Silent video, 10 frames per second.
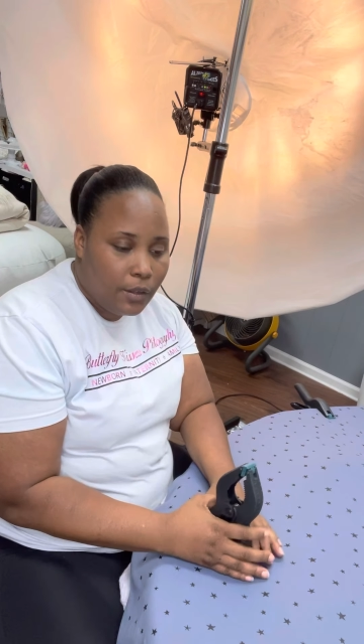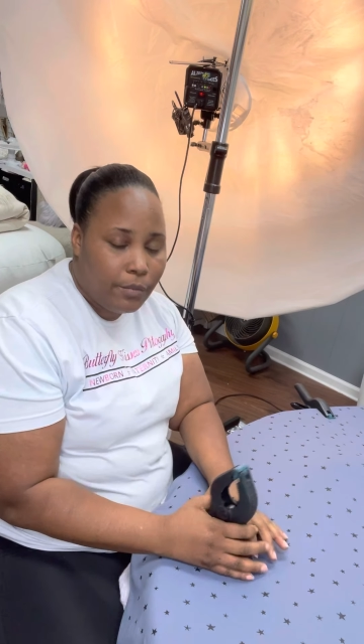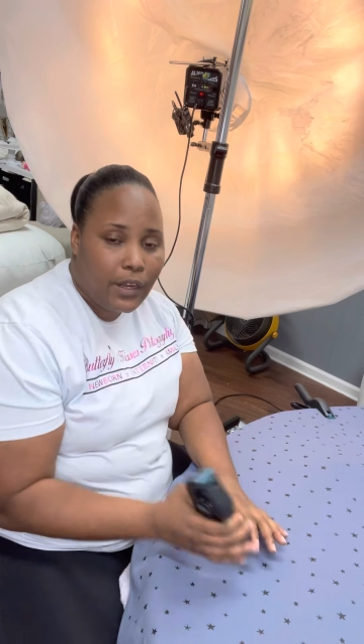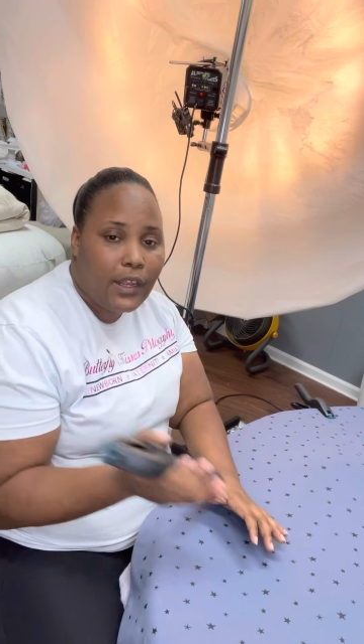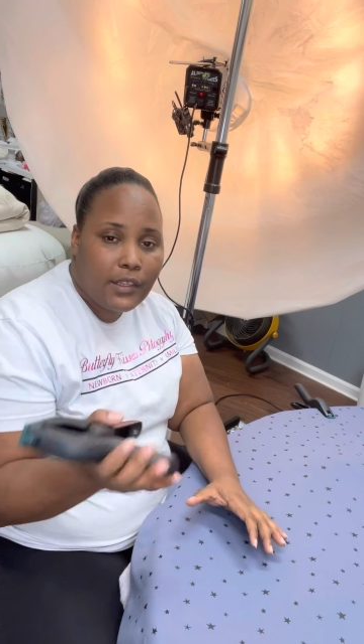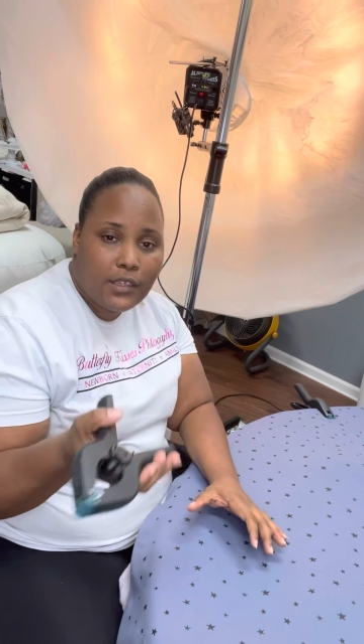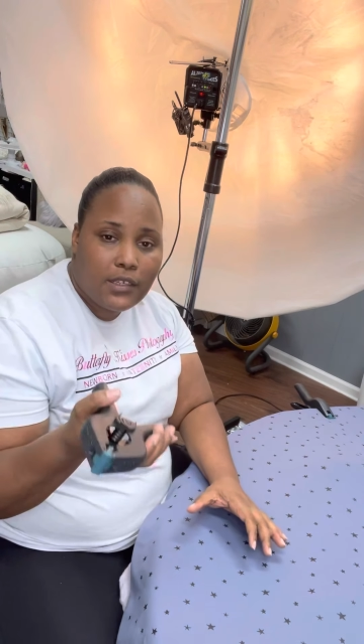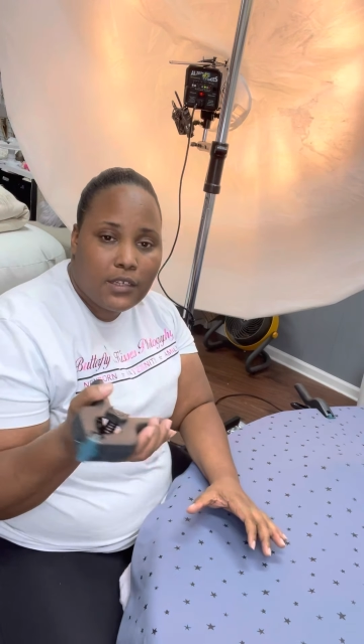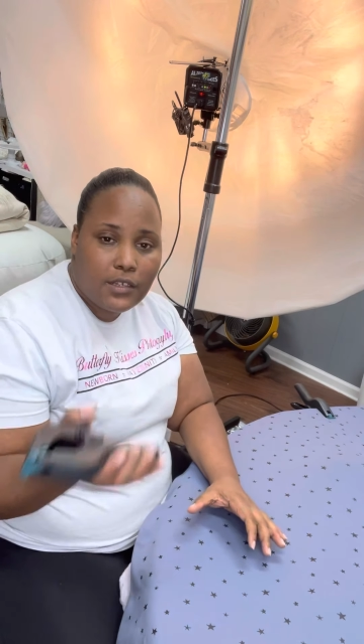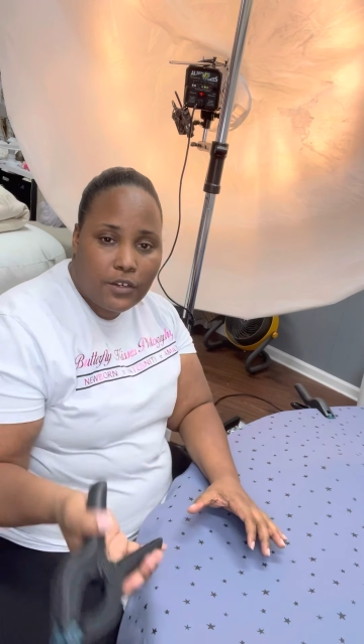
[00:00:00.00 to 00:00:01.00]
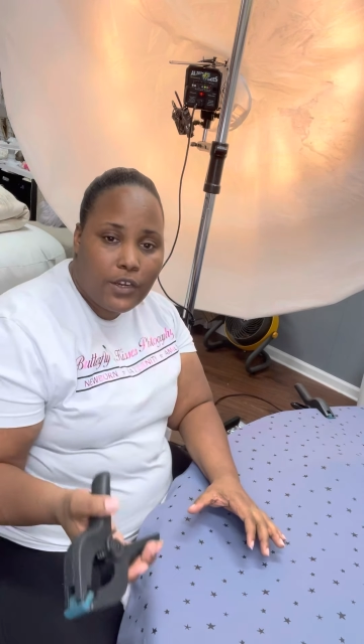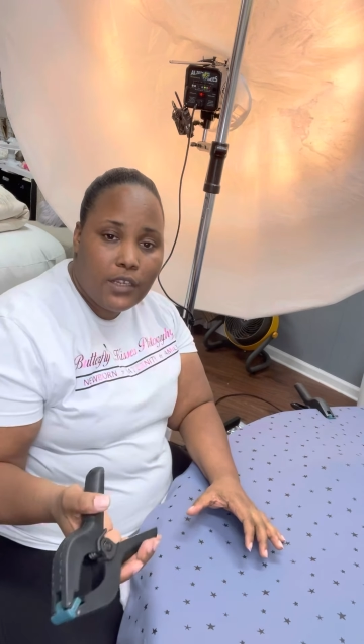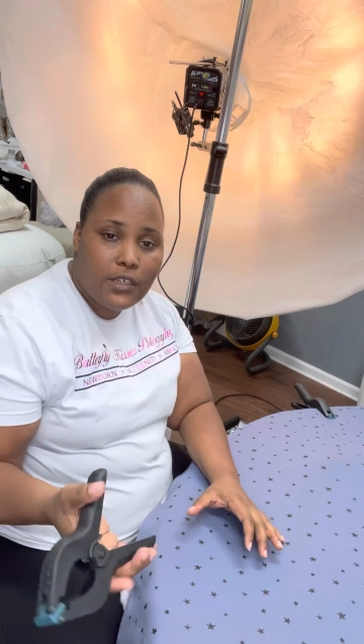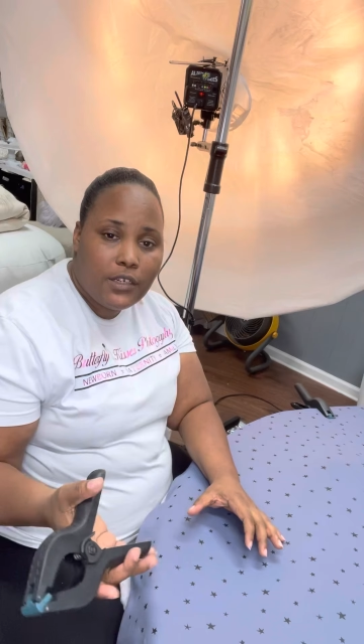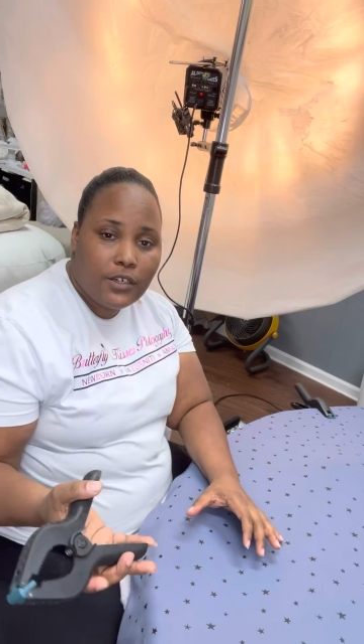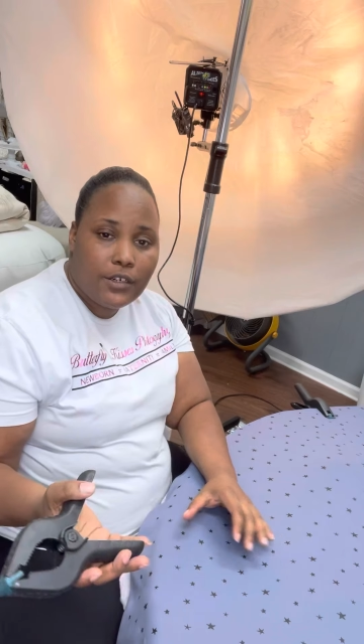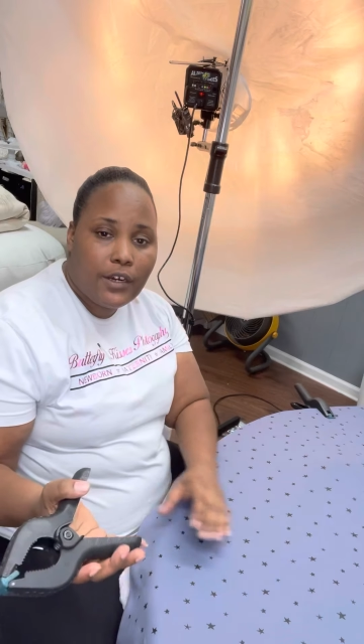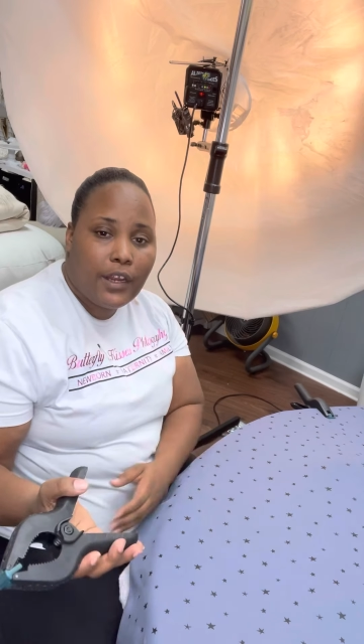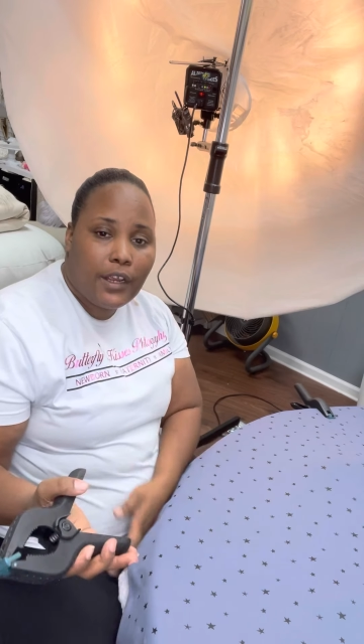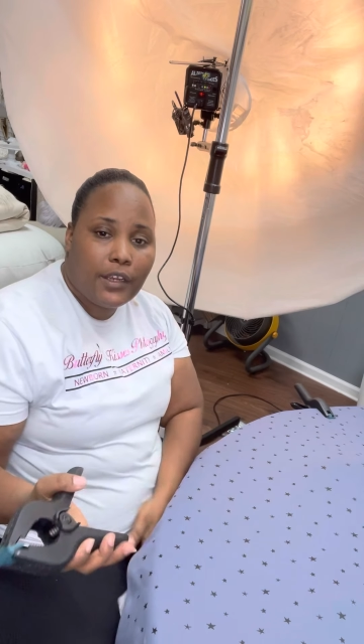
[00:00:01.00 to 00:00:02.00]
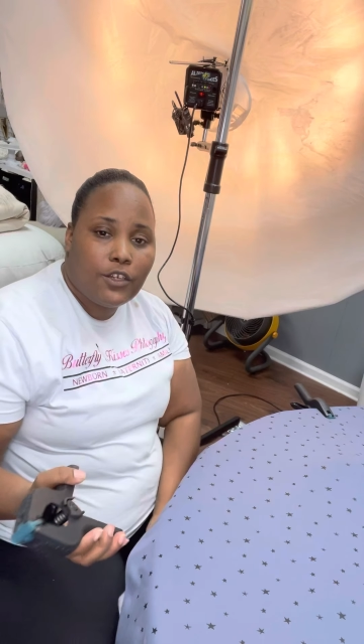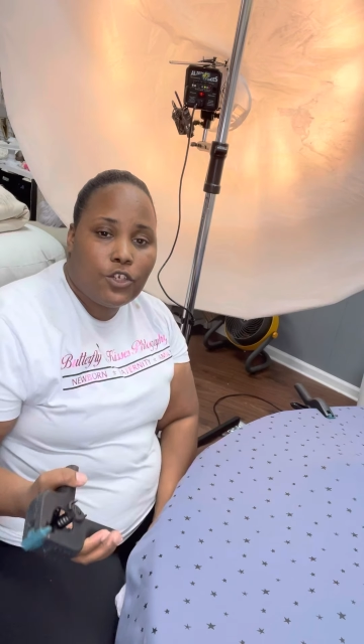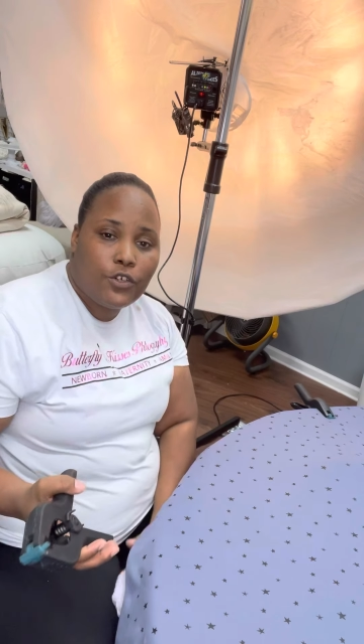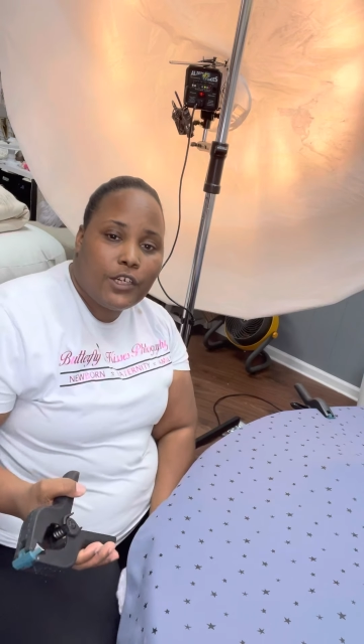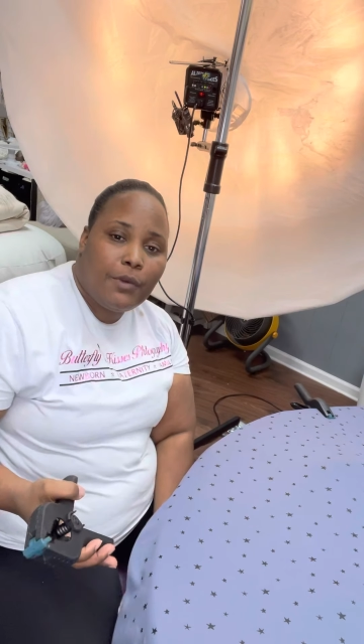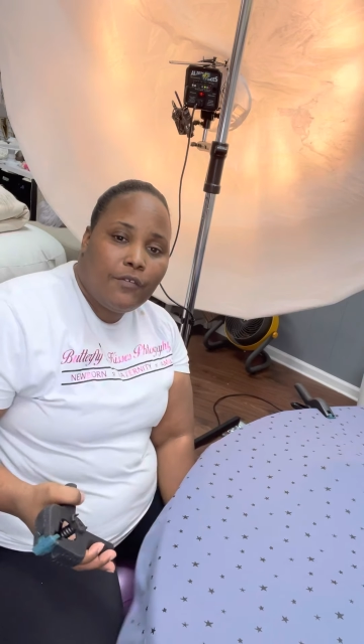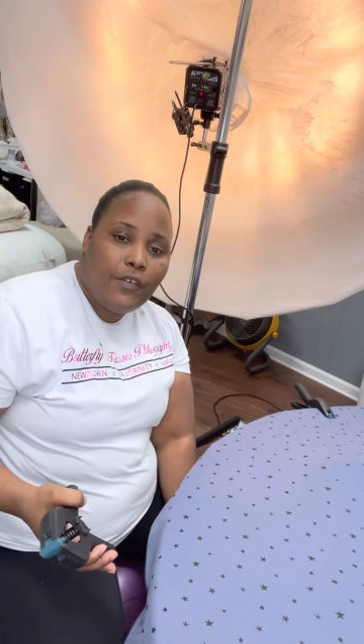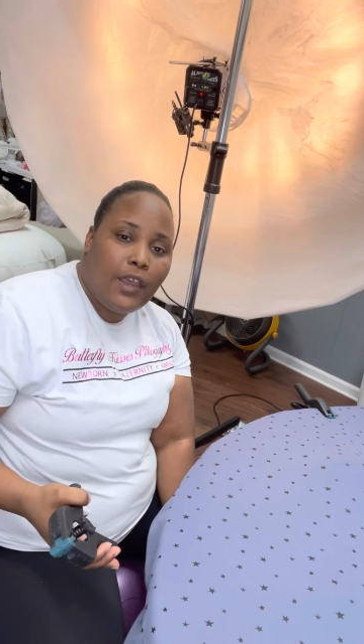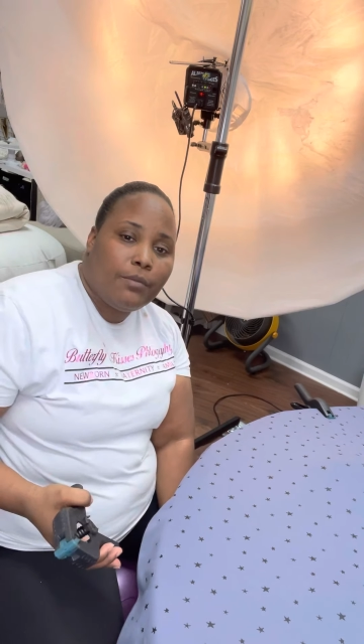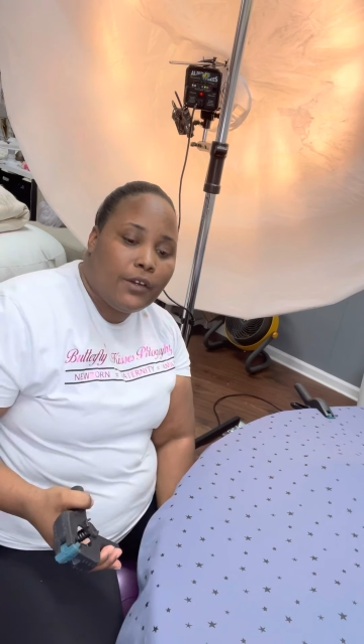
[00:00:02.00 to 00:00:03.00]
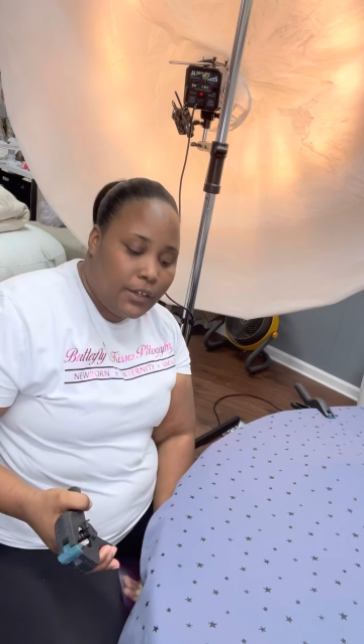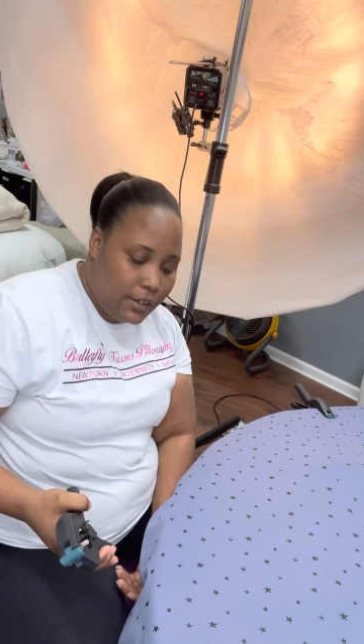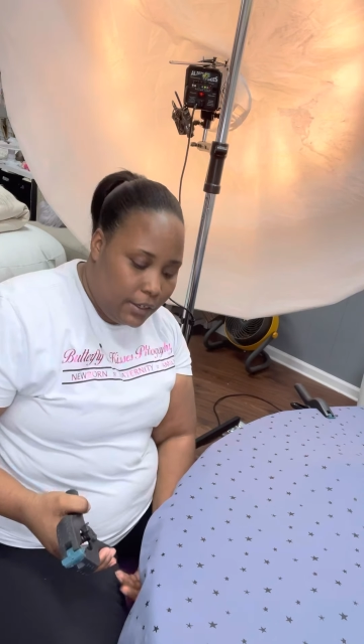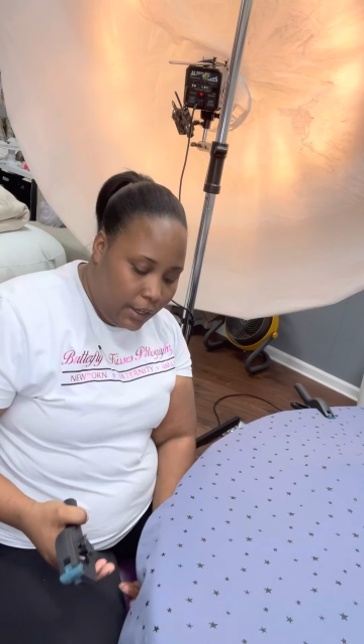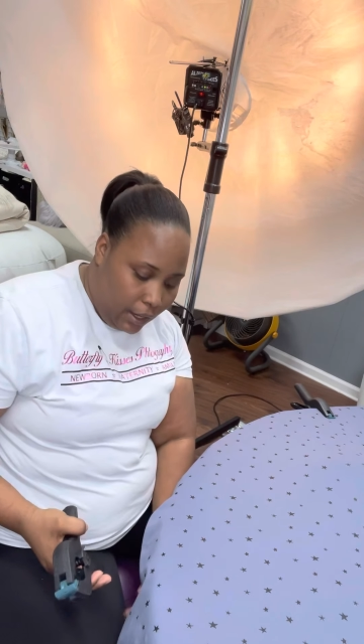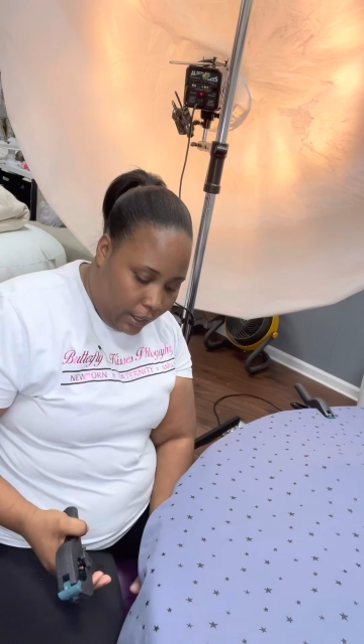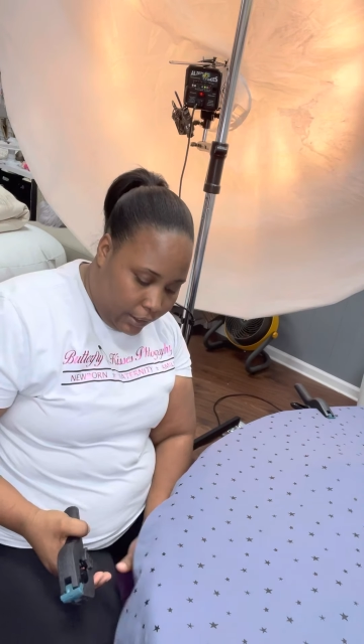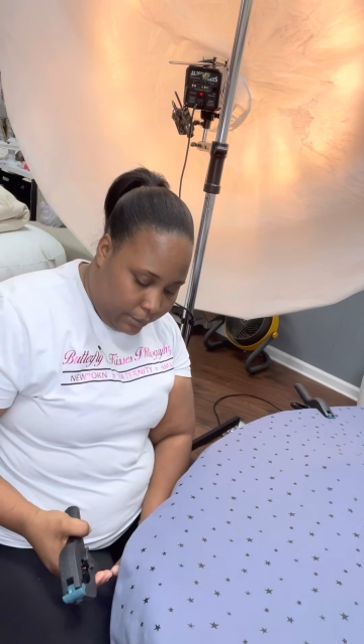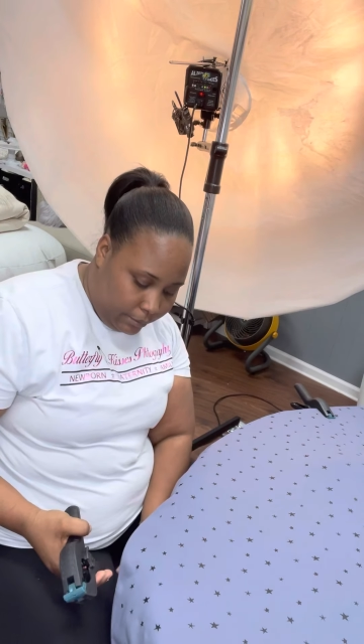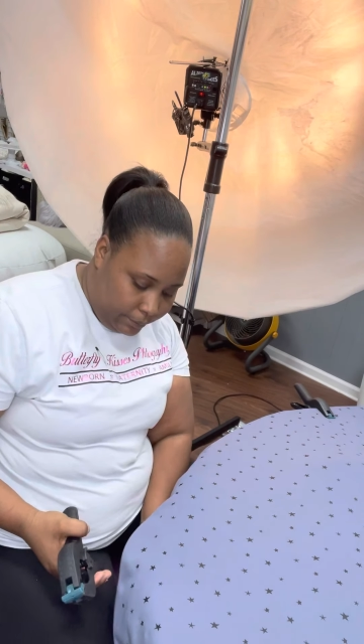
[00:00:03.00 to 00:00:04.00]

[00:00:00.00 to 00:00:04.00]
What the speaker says: But I like these because they're easier, and I can stretch my fabric down,